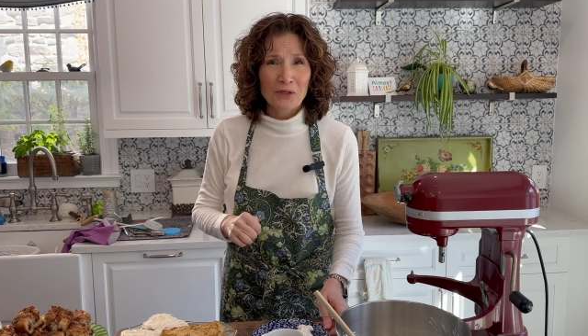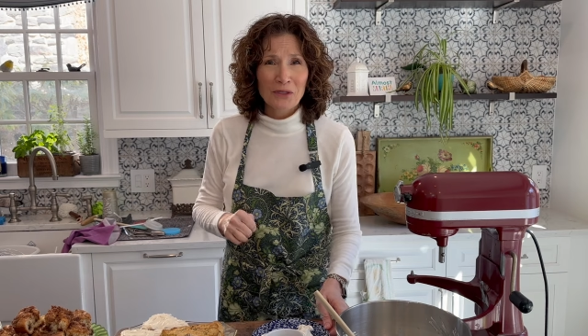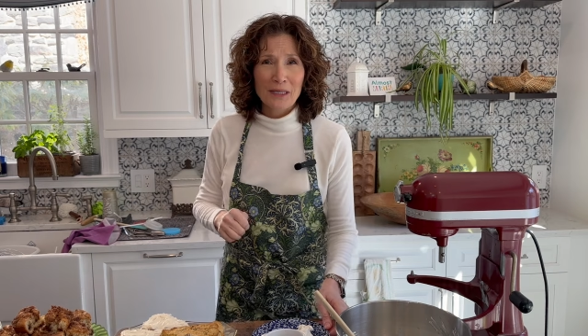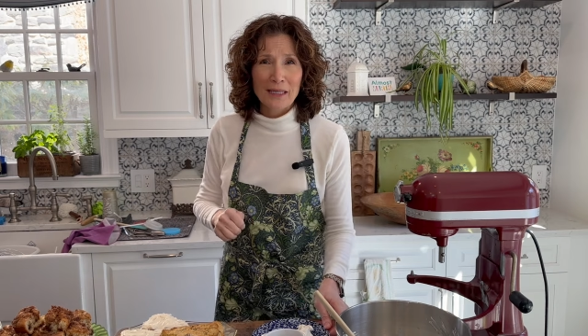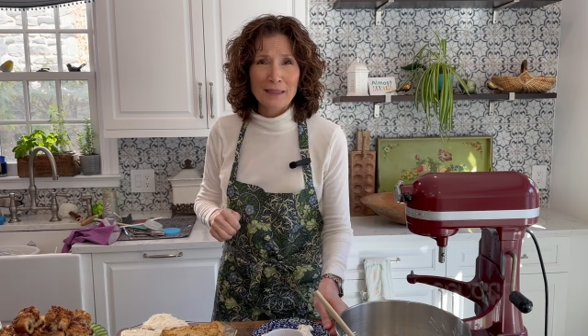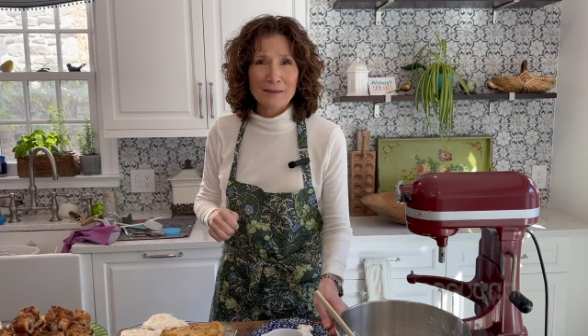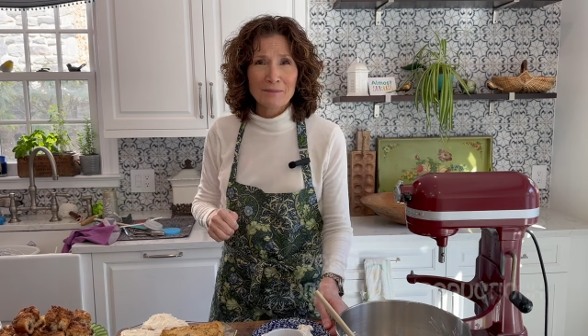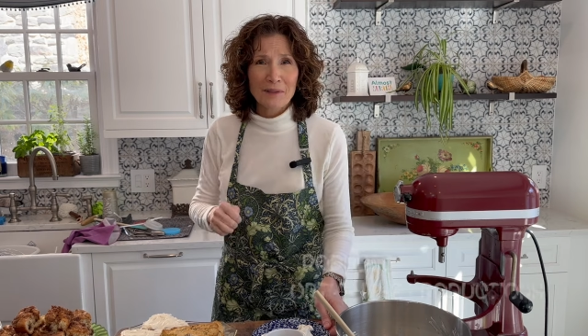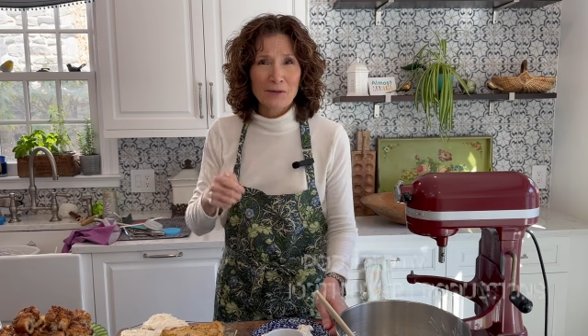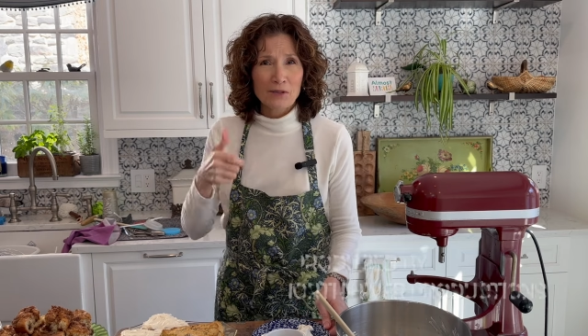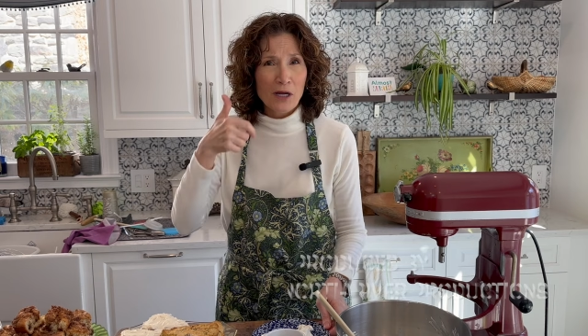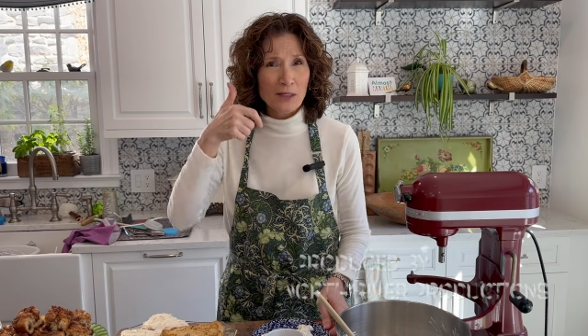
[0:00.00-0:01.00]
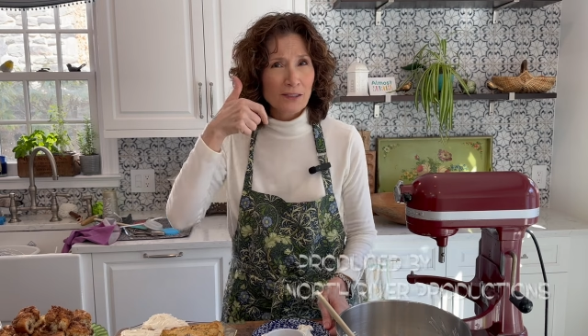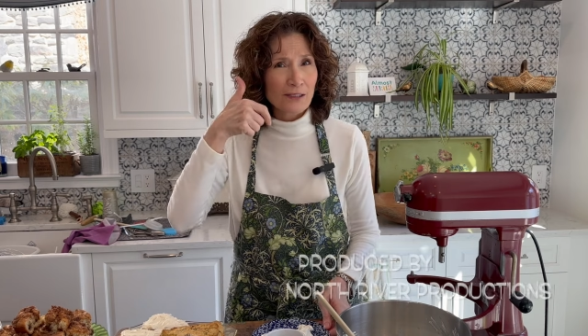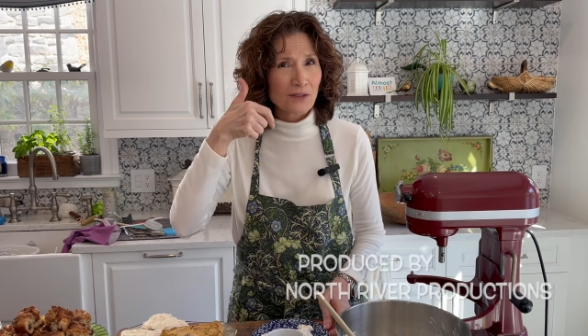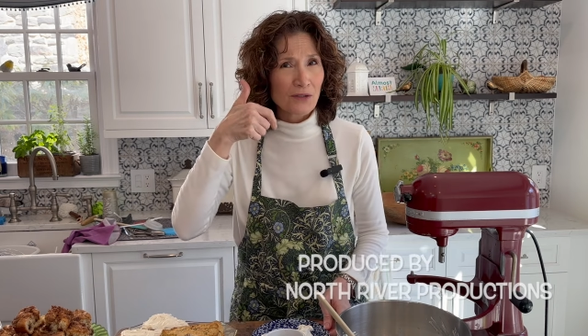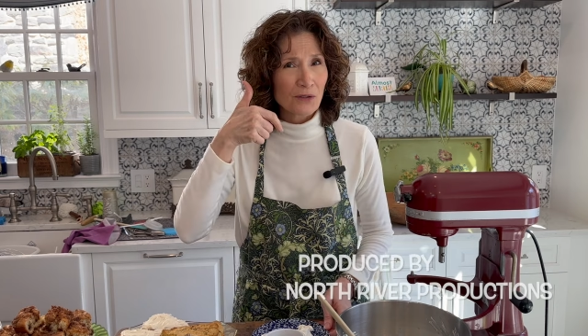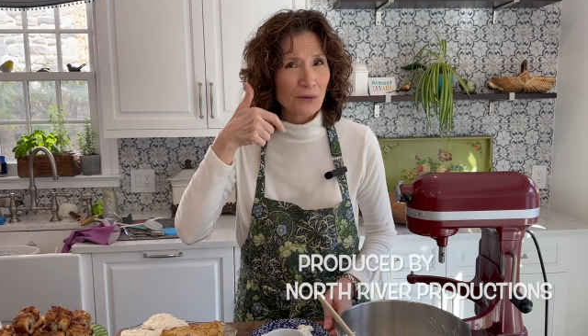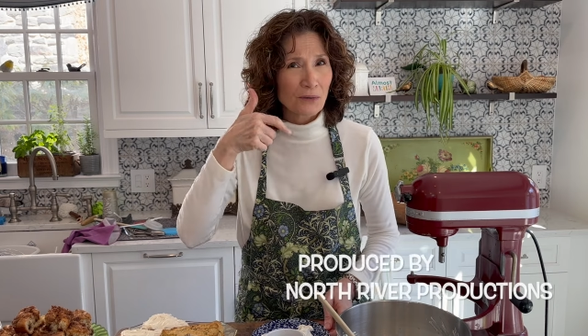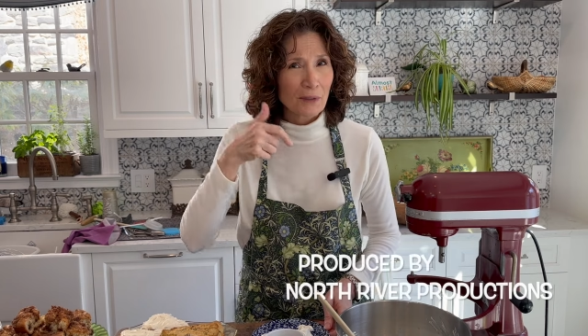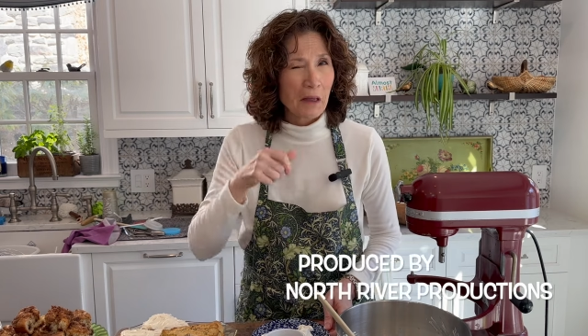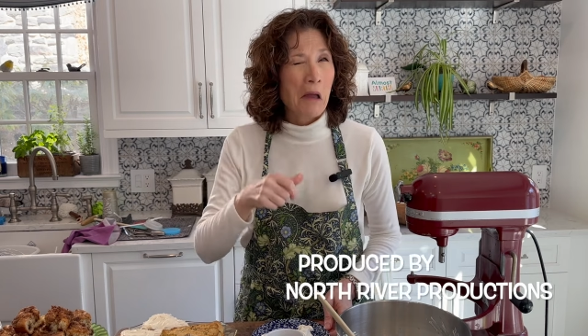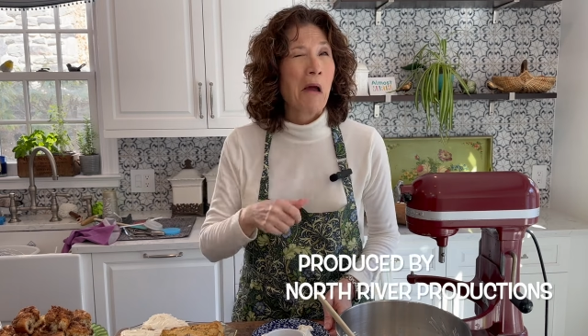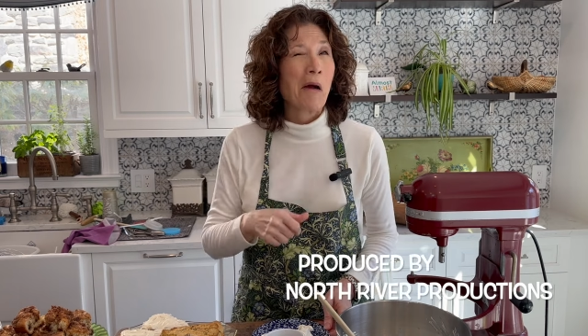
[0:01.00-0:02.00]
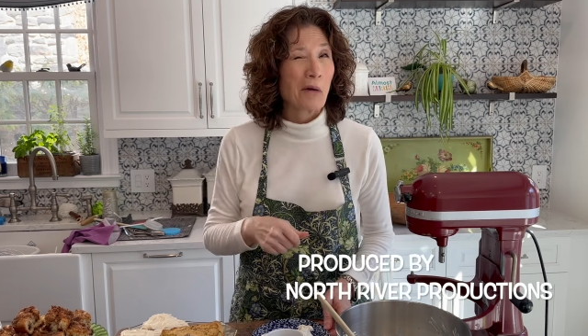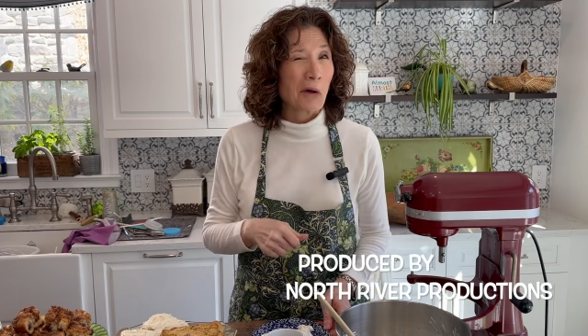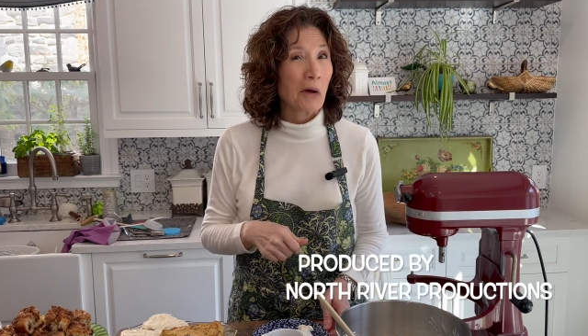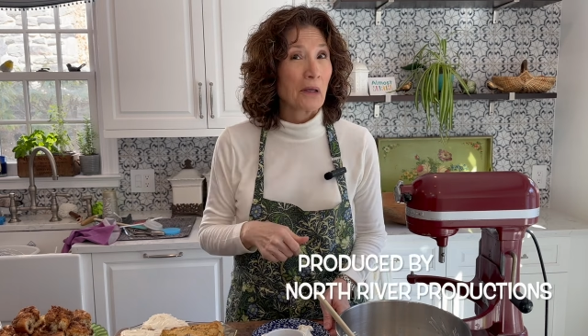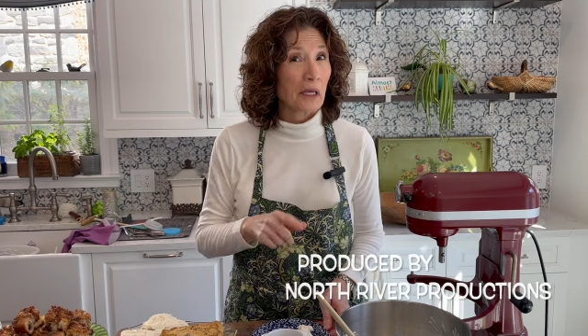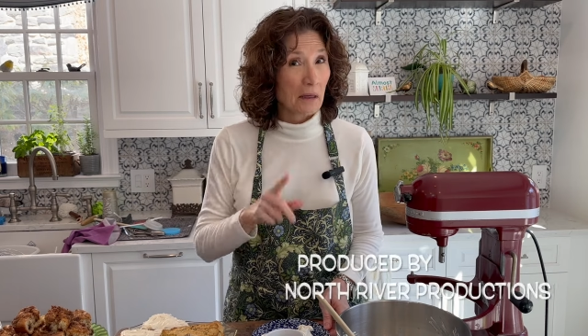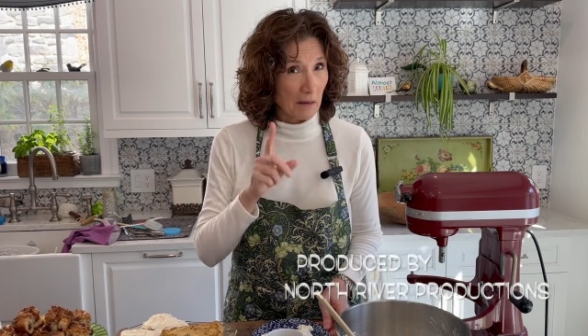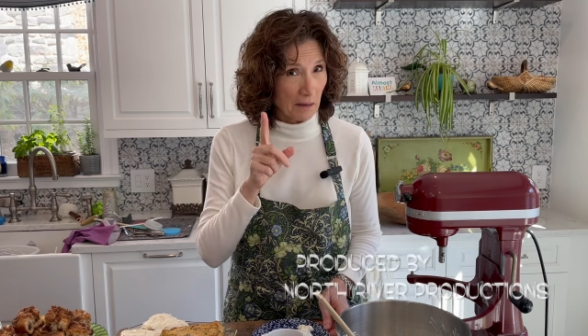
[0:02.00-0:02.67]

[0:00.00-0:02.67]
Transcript: good. I'll talk to you soon. I'll call you.